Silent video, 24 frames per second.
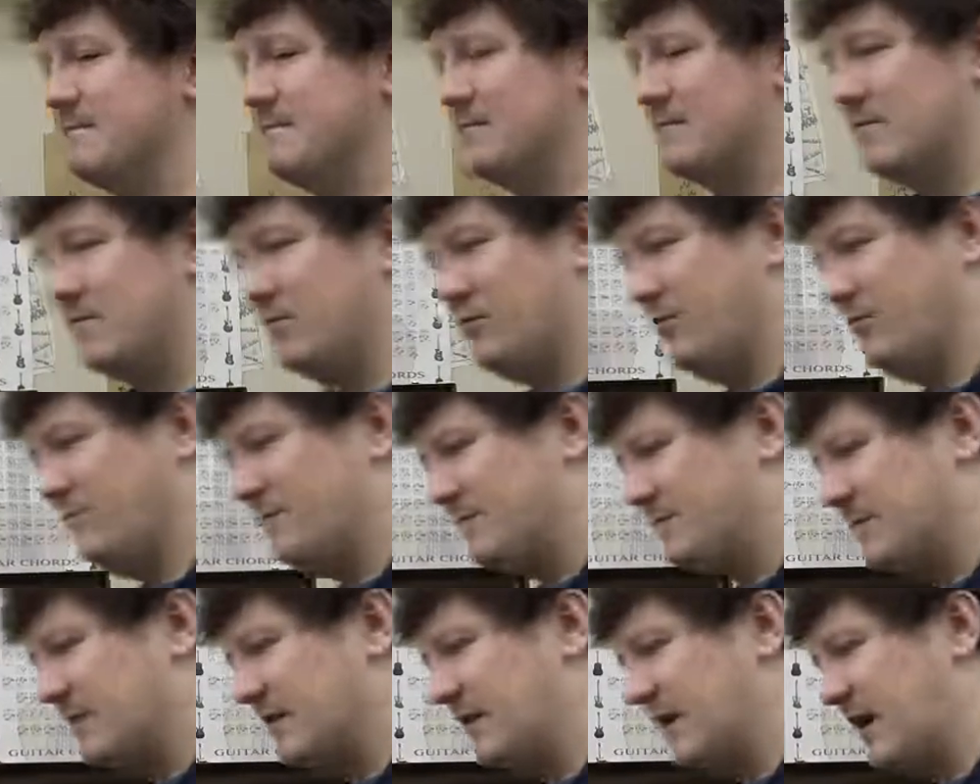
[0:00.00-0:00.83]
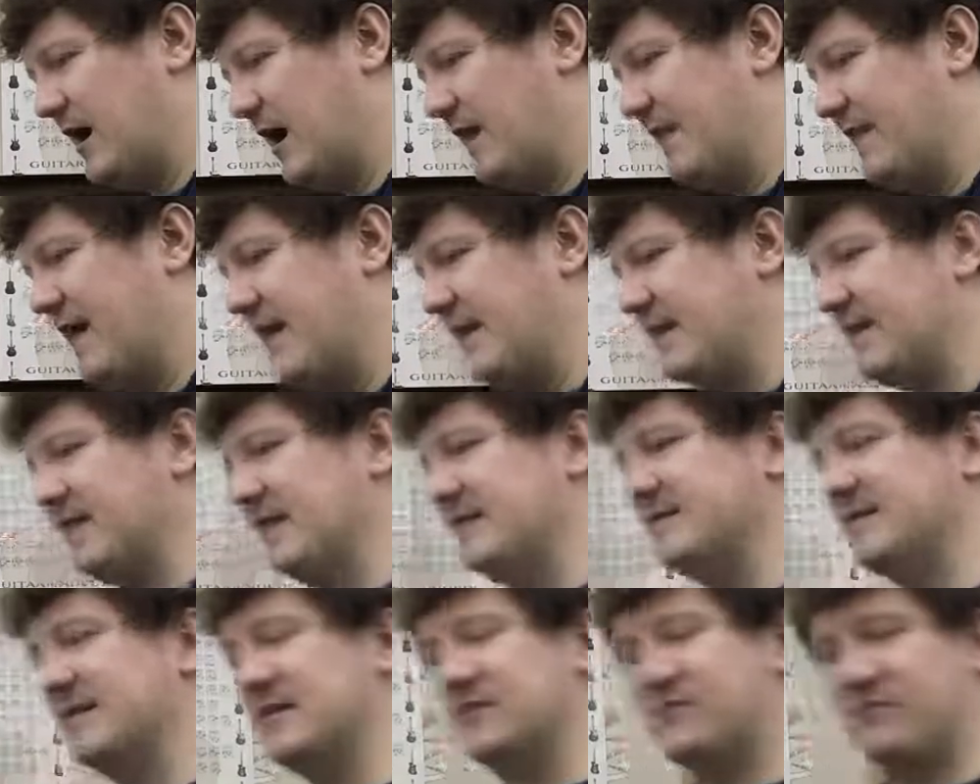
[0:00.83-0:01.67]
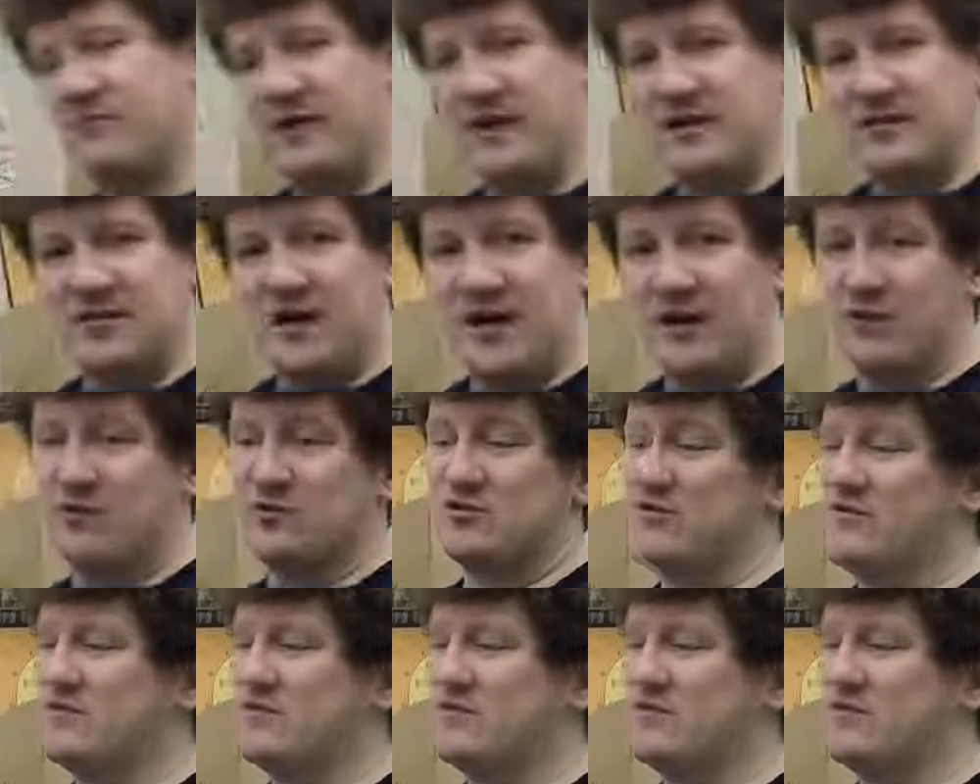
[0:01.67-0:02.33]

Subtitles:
Cool. And that is It's Raining Tacos.